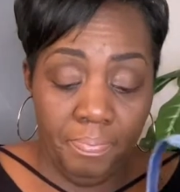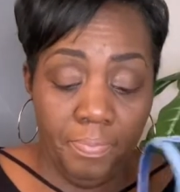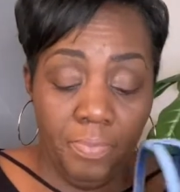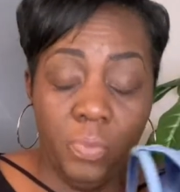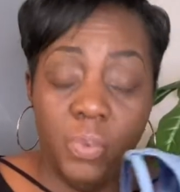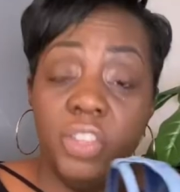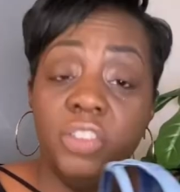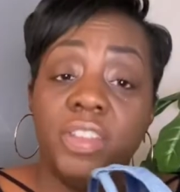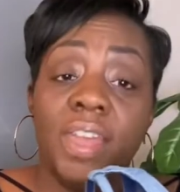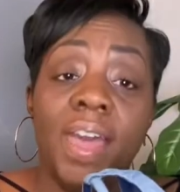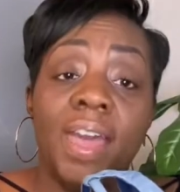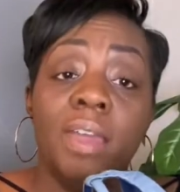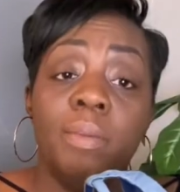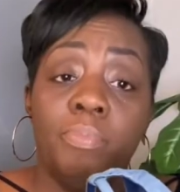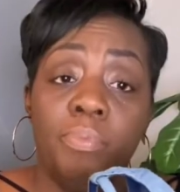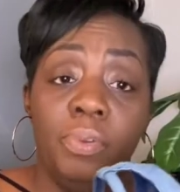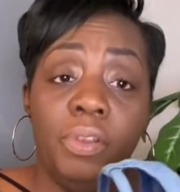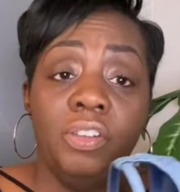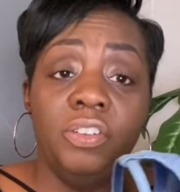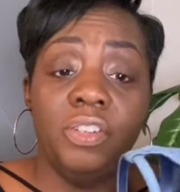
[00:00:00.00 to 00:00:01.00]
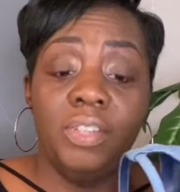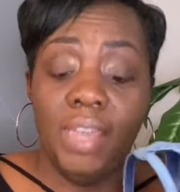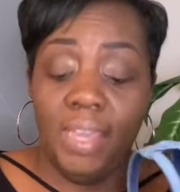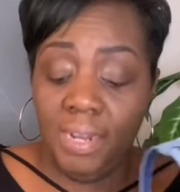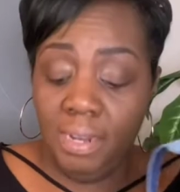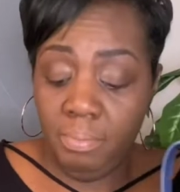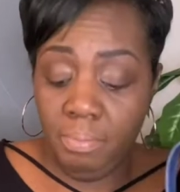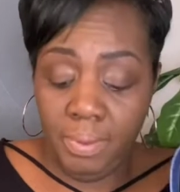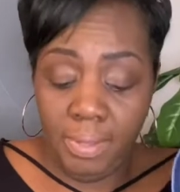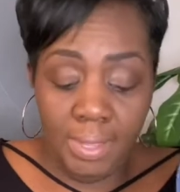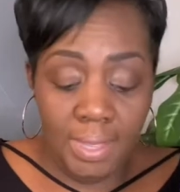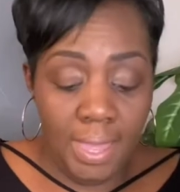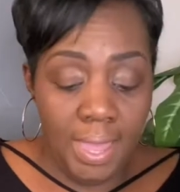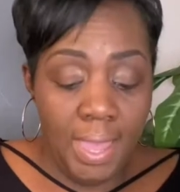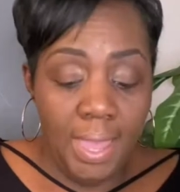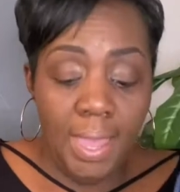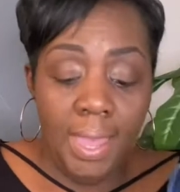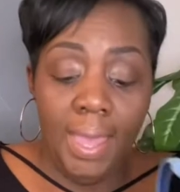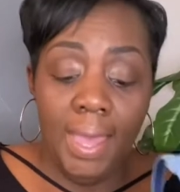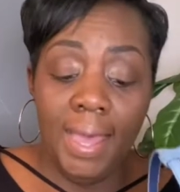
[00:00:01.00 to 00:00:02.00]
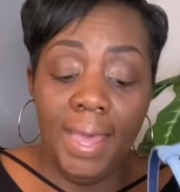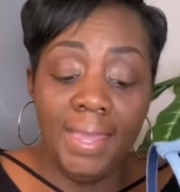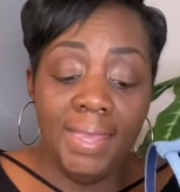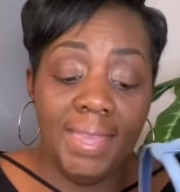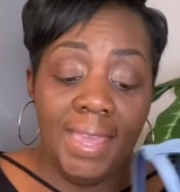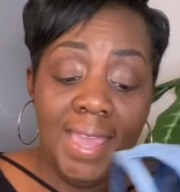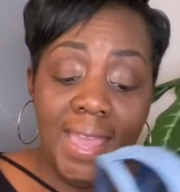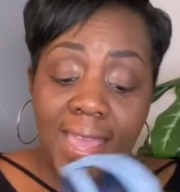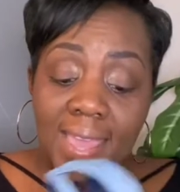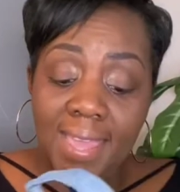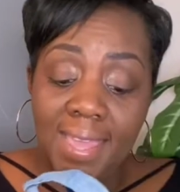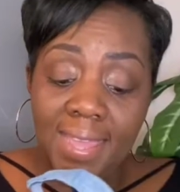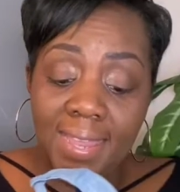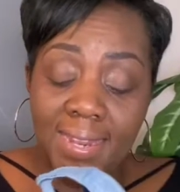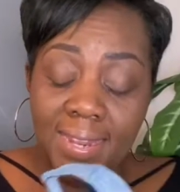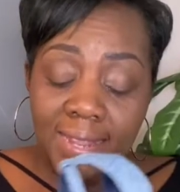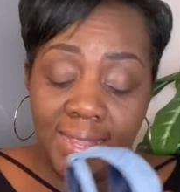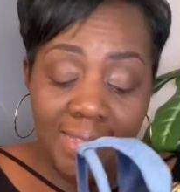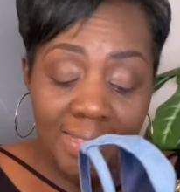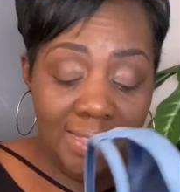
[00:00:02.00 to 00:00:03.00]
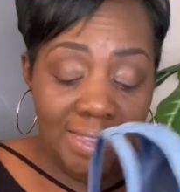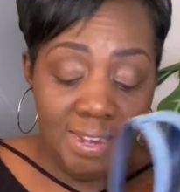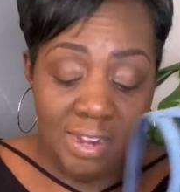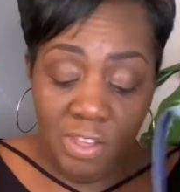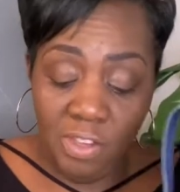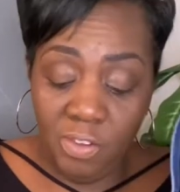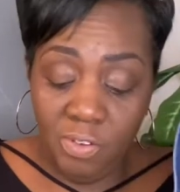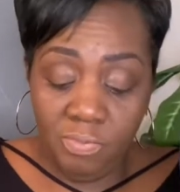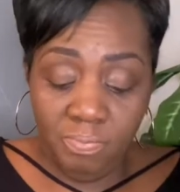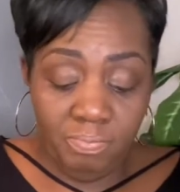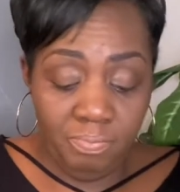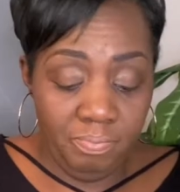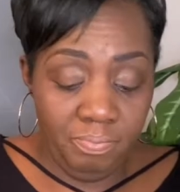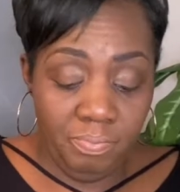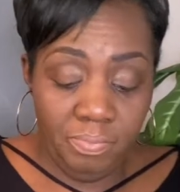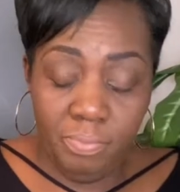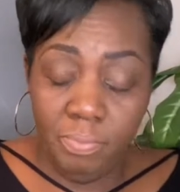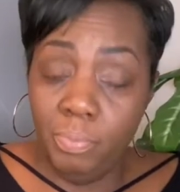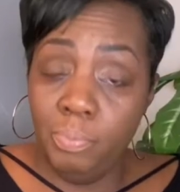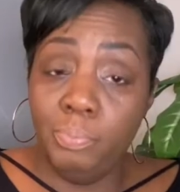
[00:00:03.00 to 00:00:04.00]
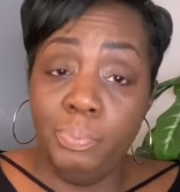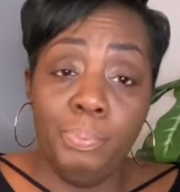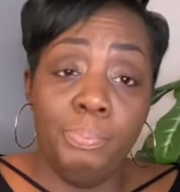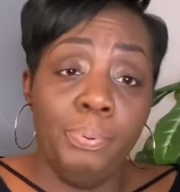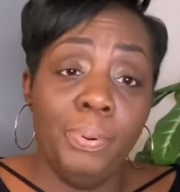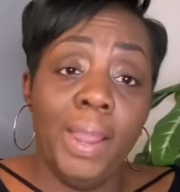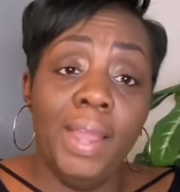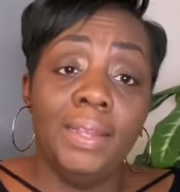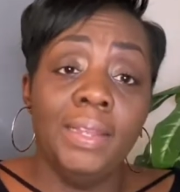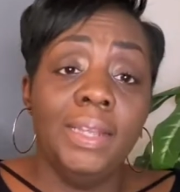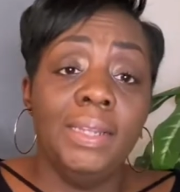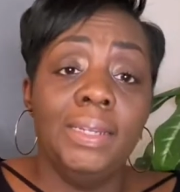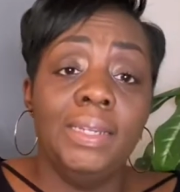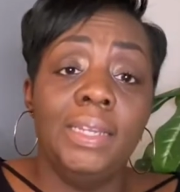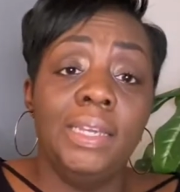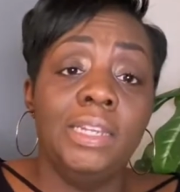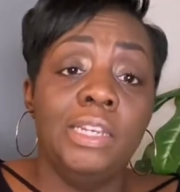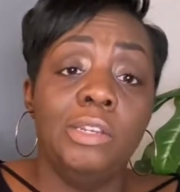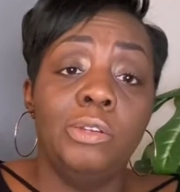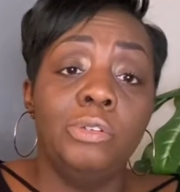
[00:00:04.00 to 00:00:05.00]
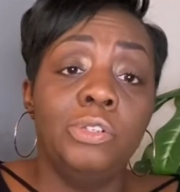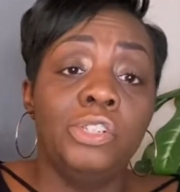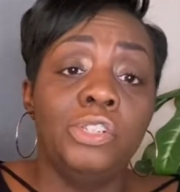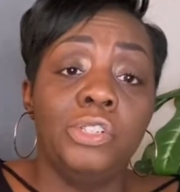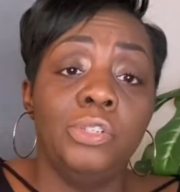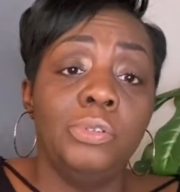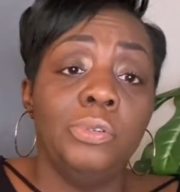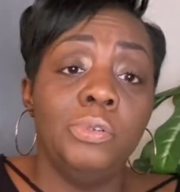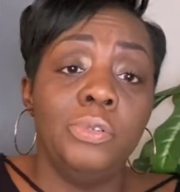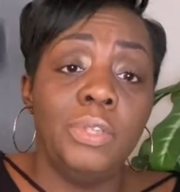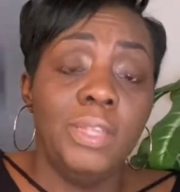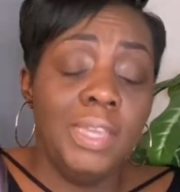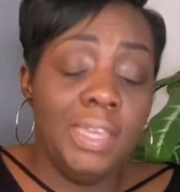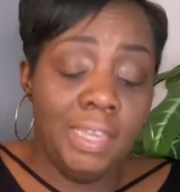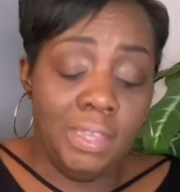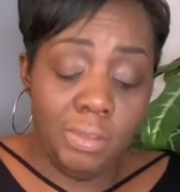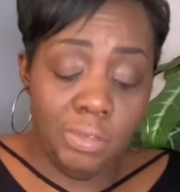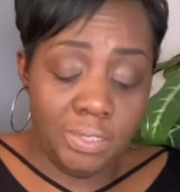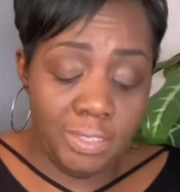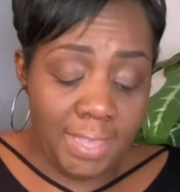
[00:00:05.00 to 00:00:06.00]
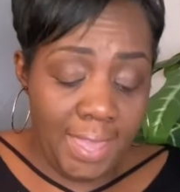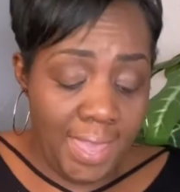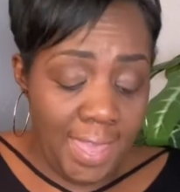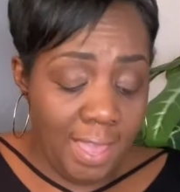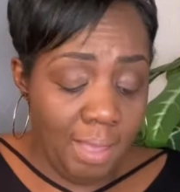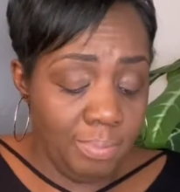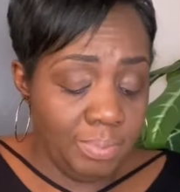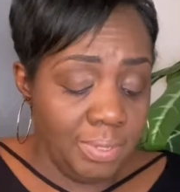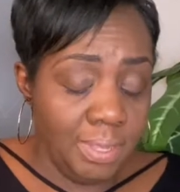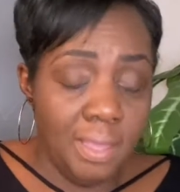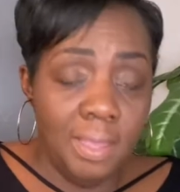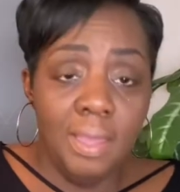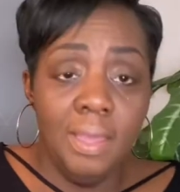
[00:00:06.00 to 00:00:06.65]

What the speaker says: Which I appreciated. But again, you know, practically a new shoe, heel taps,